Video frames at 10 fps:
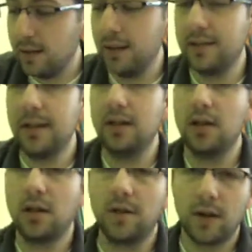Now let's take a
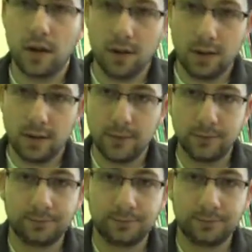look at our cards.